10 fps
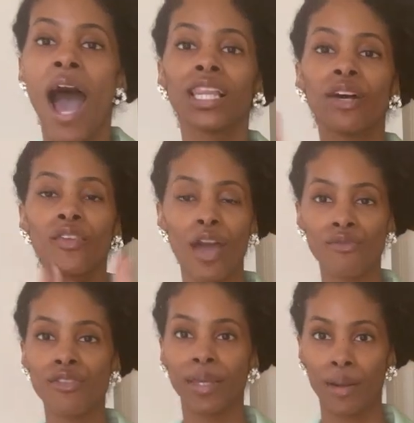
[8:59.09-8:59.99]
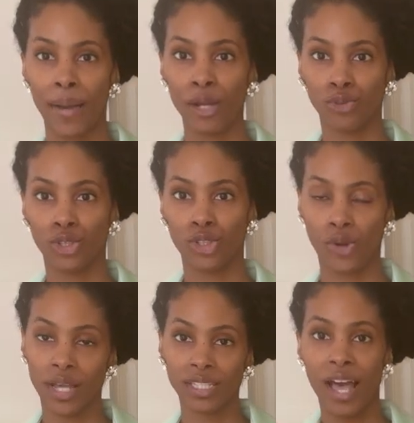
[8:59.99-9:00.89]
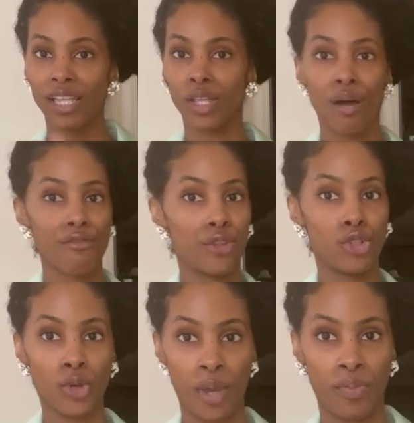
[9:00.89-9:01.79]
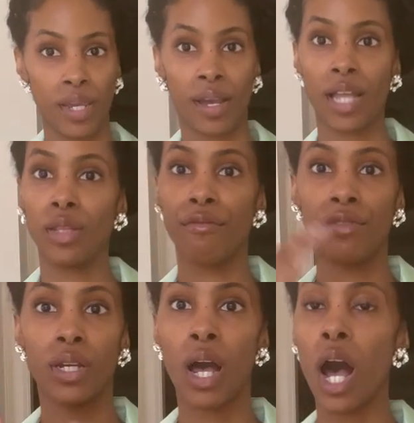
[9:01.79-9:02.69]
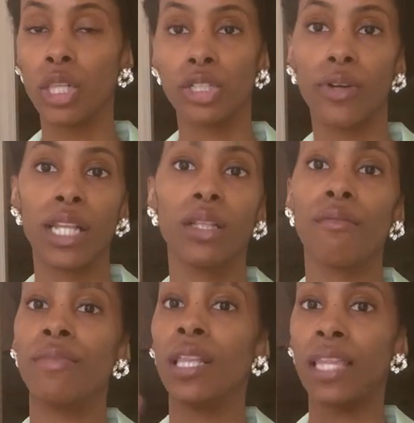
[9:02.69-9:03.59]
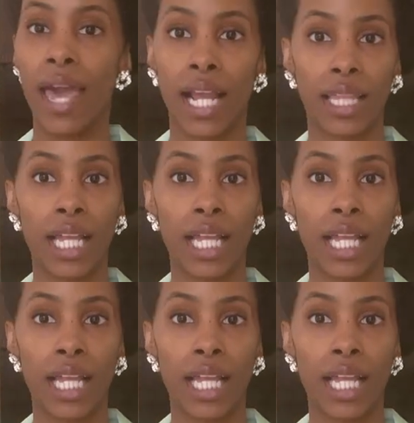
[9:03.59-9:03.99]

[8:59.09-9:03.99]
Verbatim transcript: I love everything about this dress. I love the draping. I love the color. I love the length.